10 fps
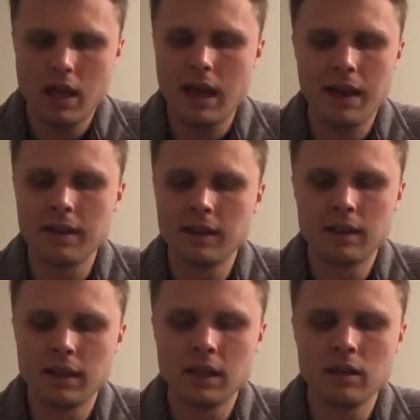And
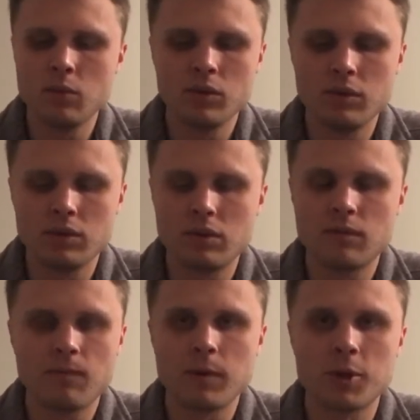he was
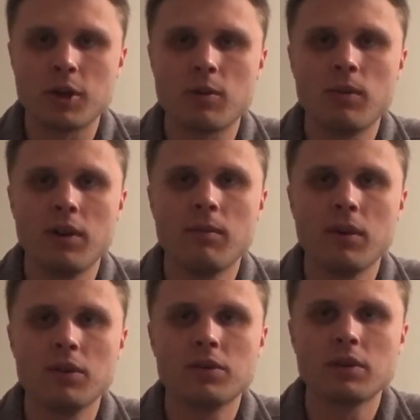for sure one of the
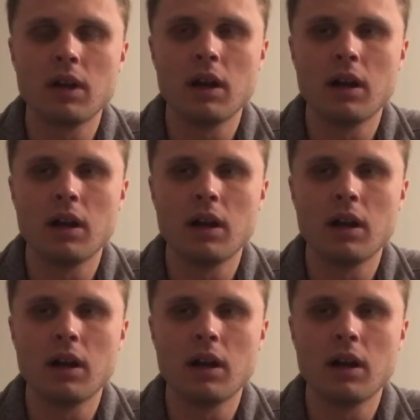most